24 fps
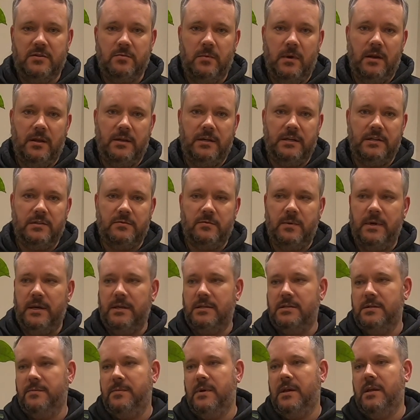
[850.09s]
well on its way
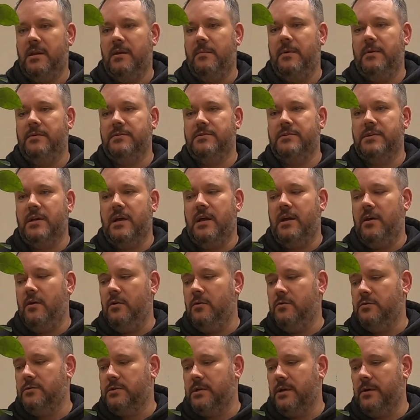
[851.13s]
to being a bonsai
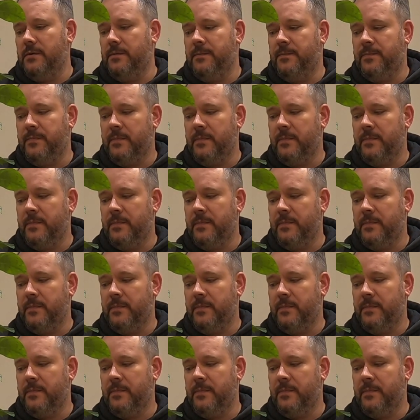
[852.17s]
also.